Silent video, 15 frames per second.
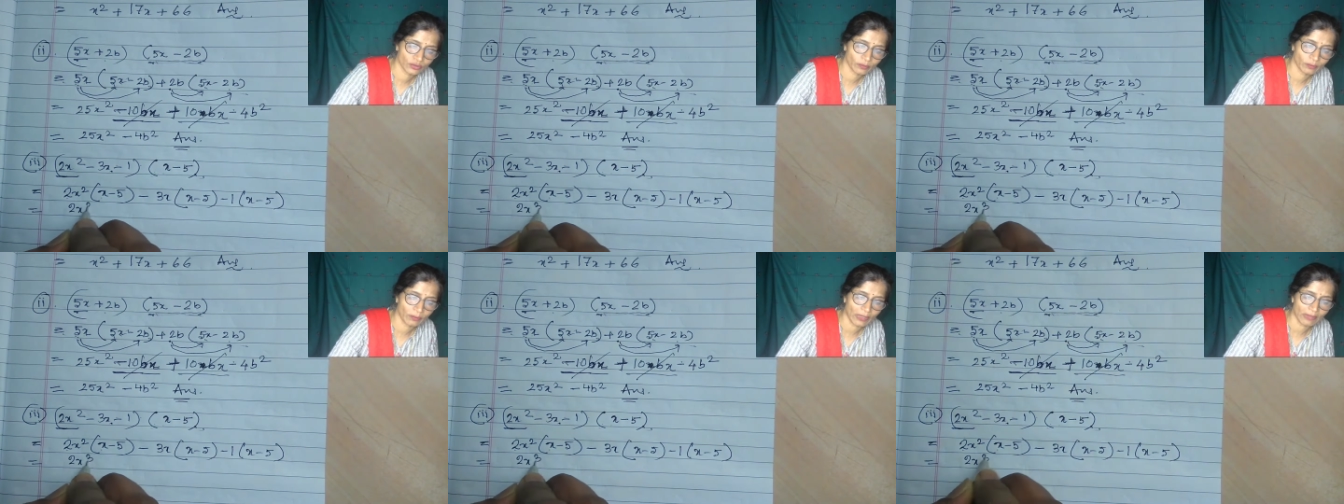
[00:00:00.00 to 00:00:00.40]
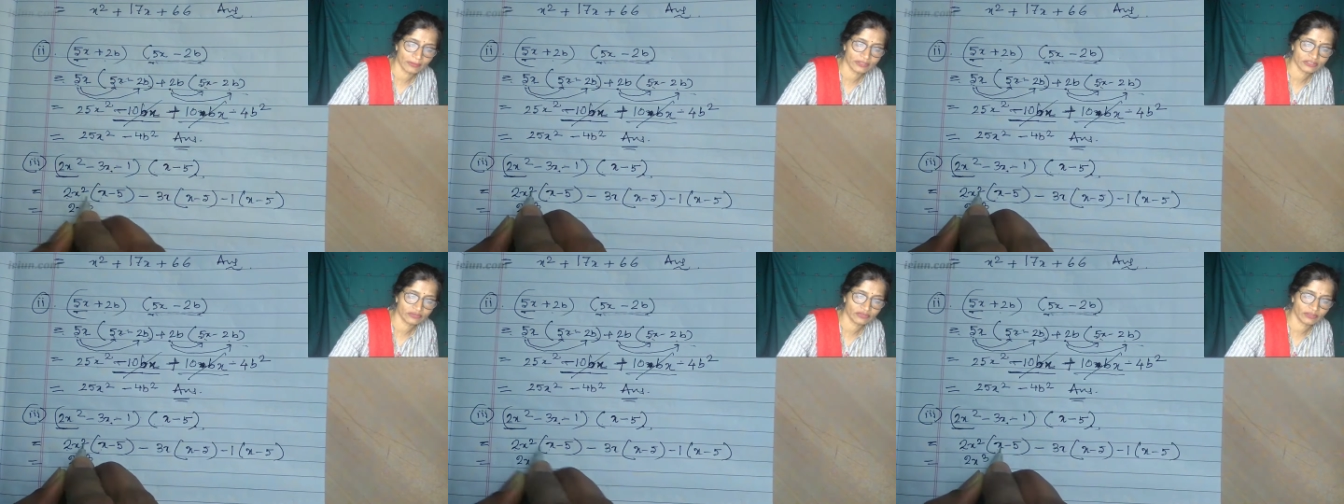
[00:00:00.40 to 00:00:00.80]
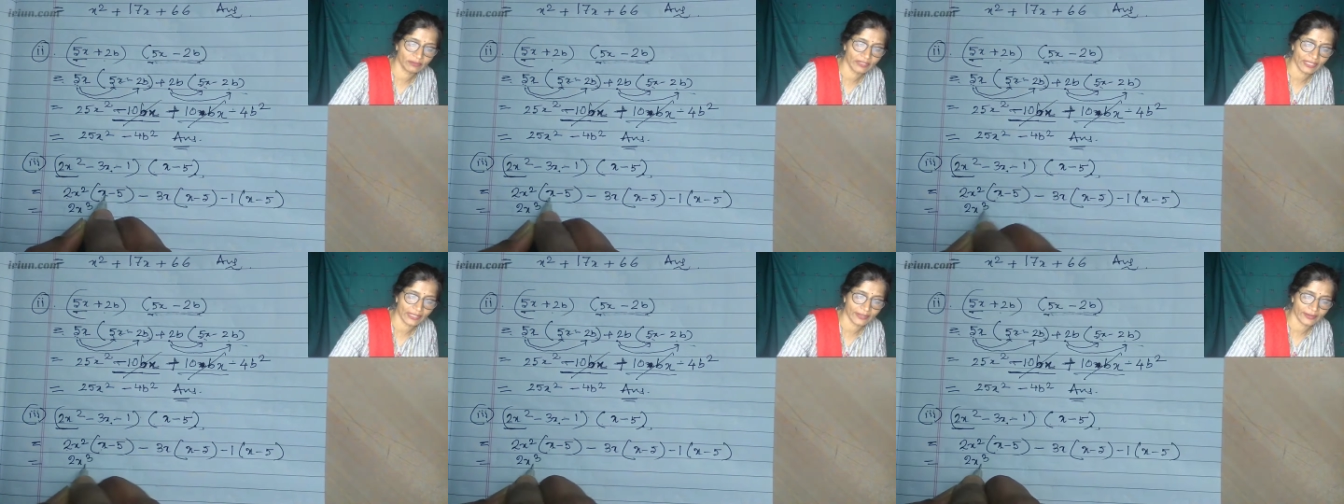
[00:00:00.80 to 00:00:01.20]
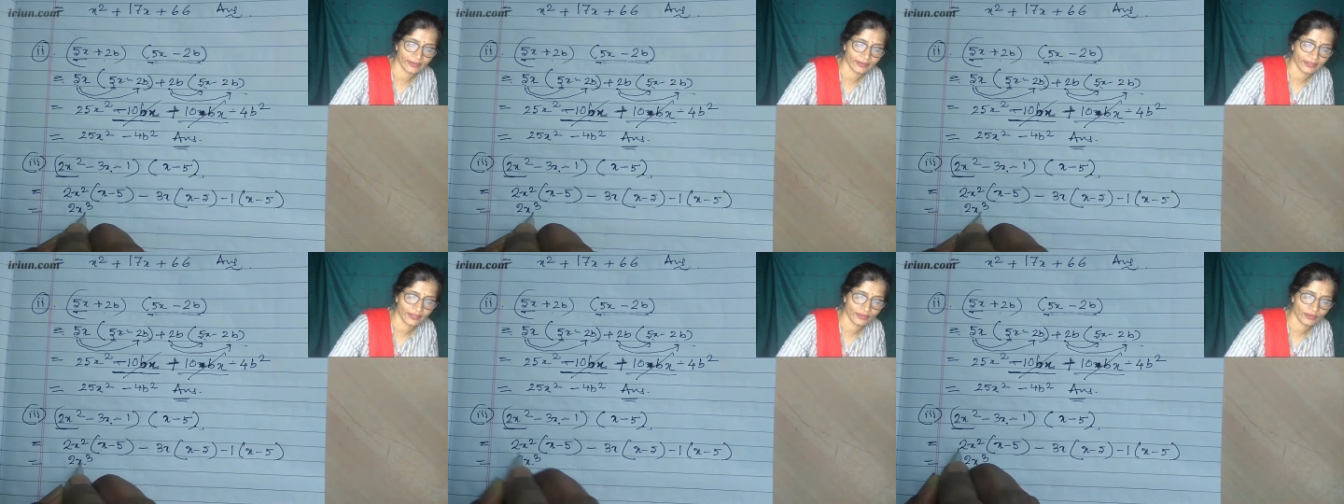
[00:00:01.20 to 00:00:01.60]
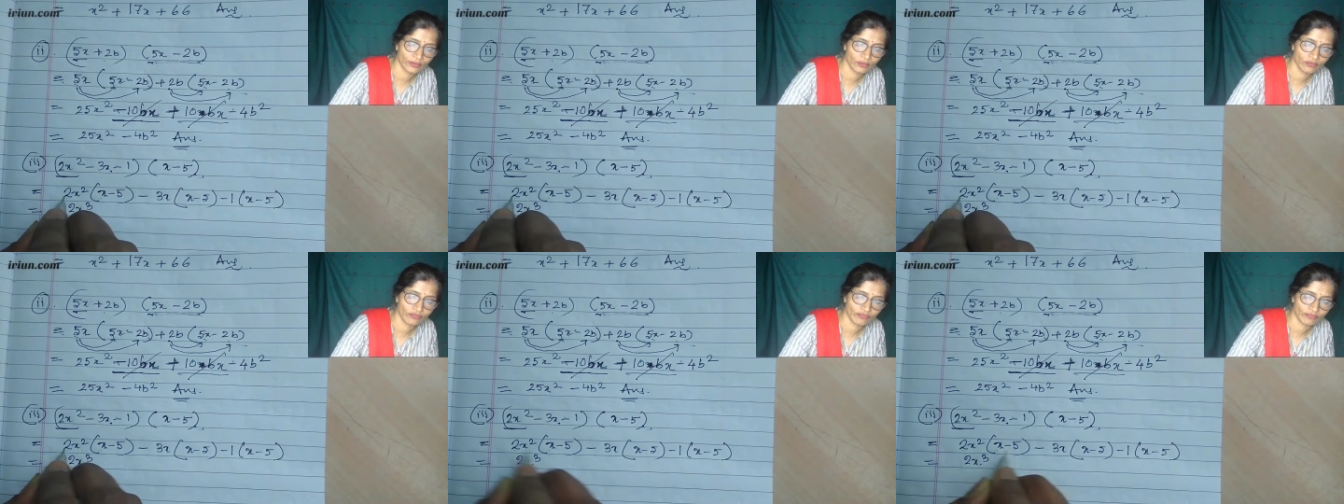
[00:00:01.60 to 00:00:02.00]
Powers will be added, and 2
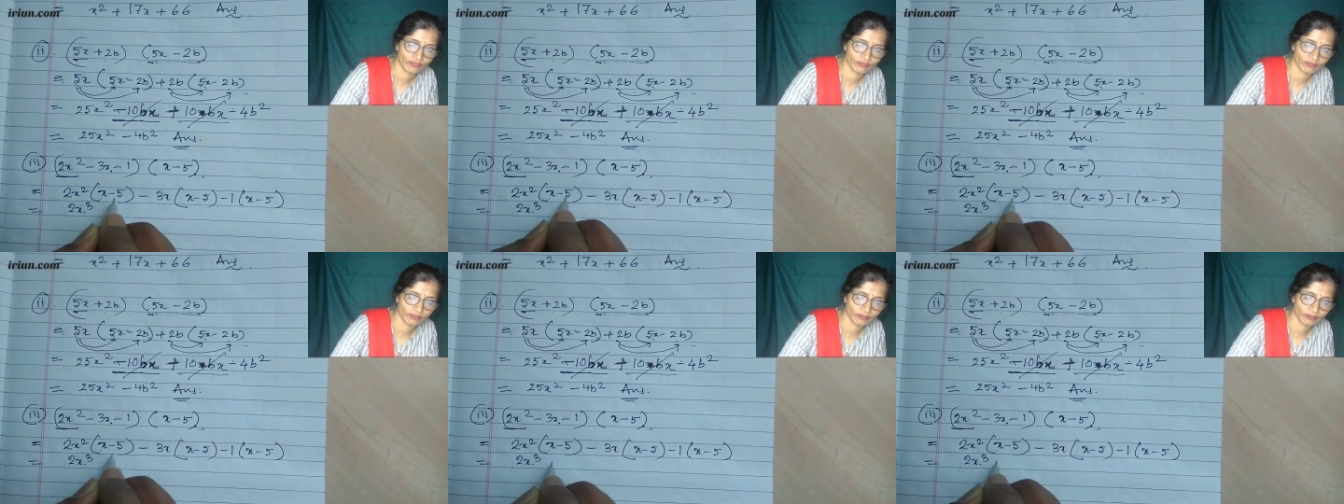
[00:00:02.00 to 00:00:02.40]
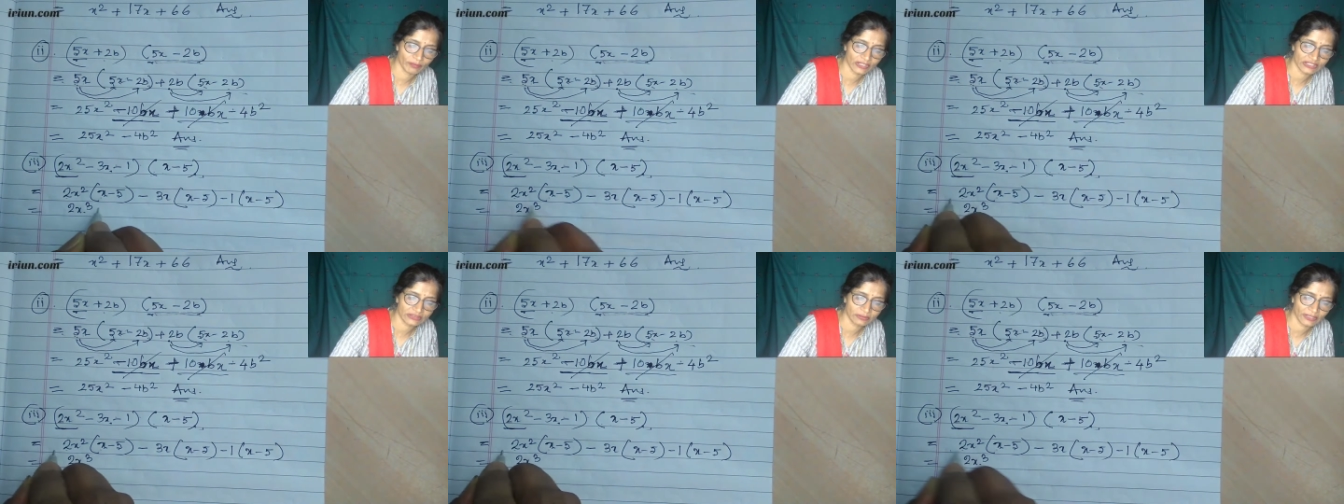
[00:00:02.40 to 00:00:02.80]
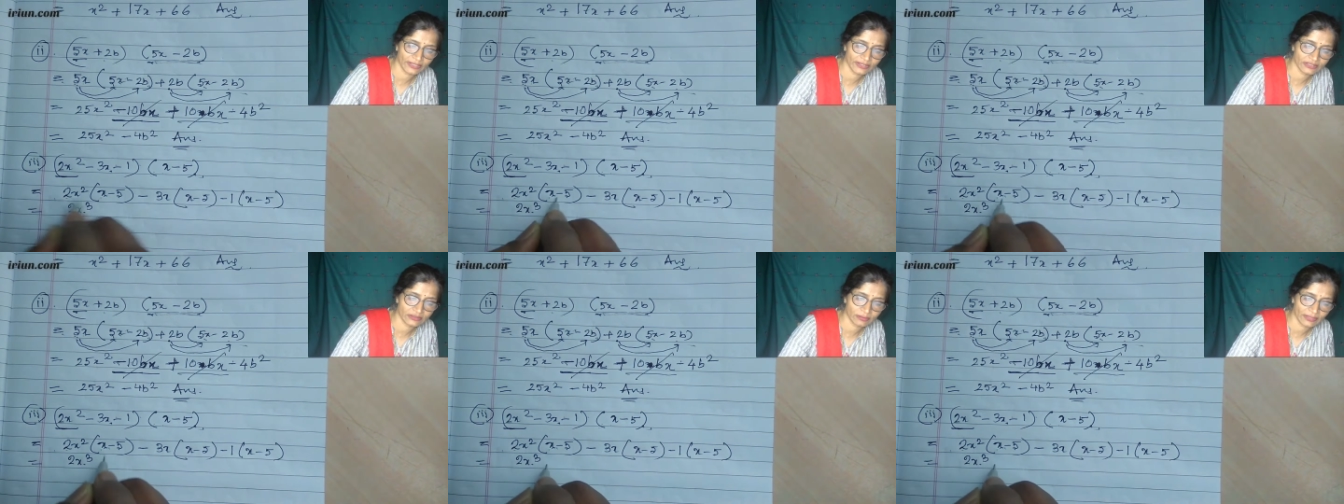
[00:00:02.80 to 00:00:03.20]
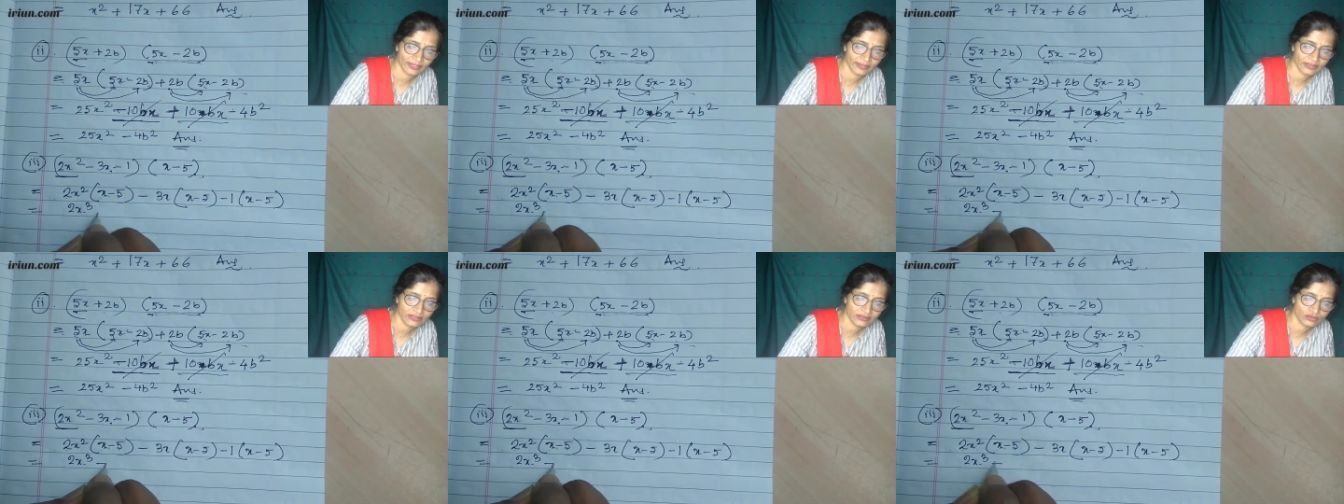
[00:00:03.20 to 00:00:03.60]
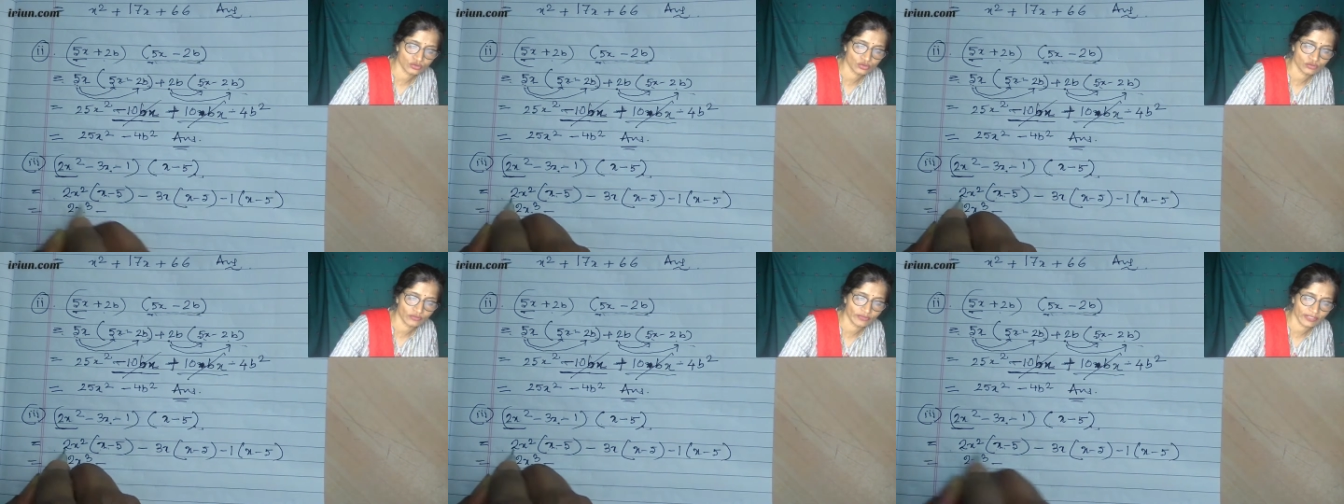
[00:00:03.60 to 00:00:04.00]
plus minus minus 2
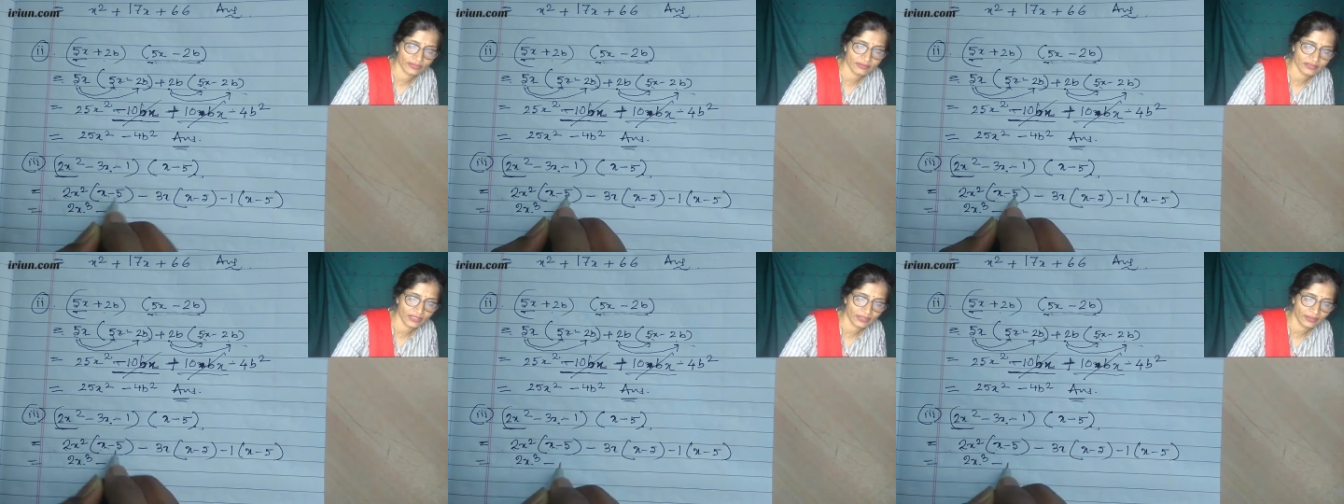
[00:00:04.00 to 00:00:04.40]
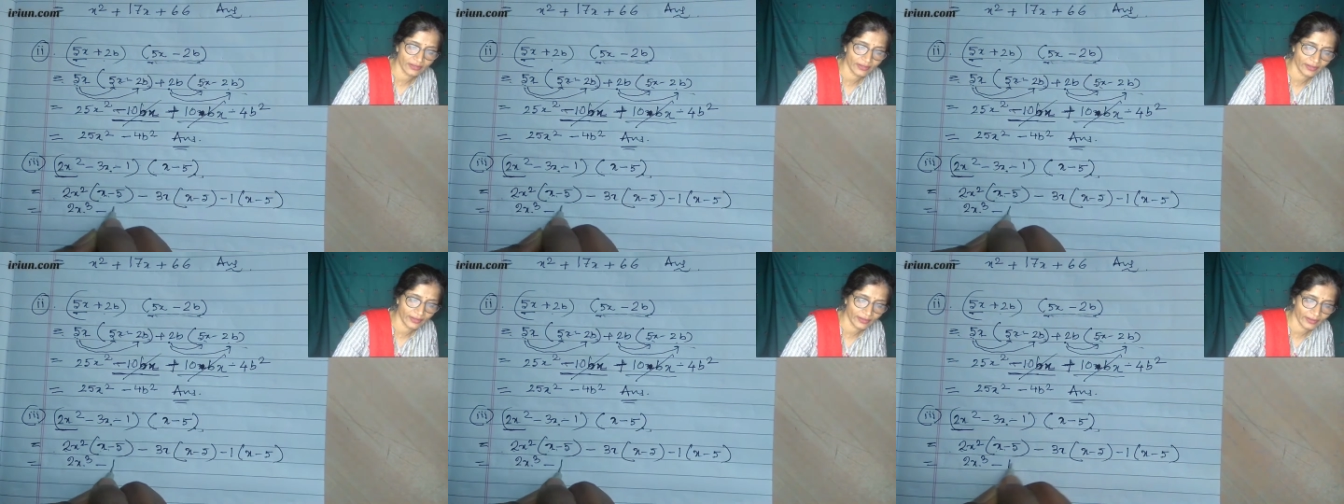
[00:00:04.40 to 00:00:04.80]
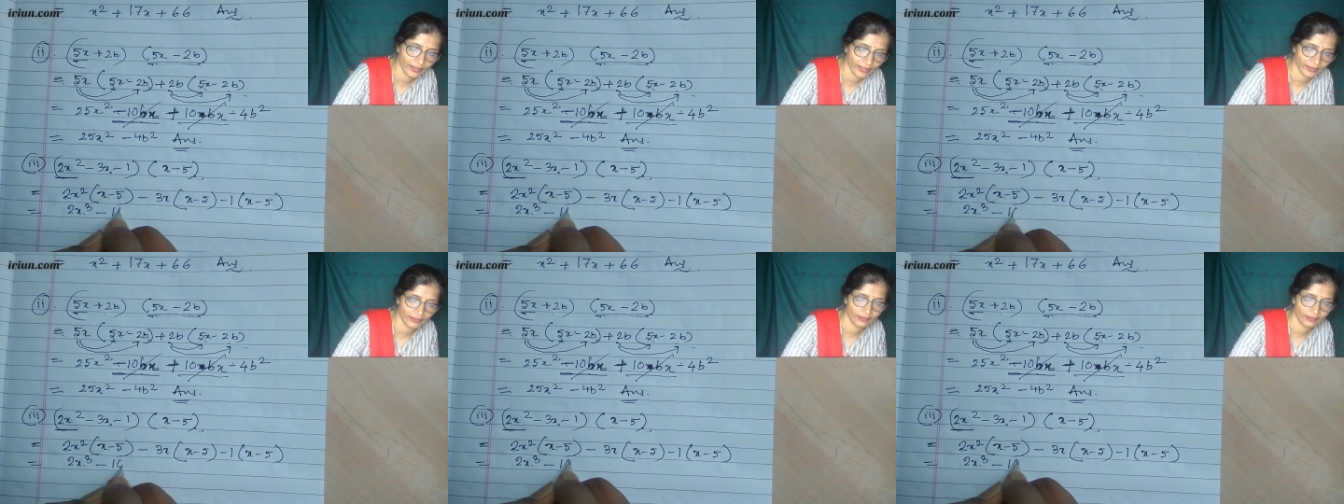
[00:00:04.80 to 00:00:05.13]
5s are 10.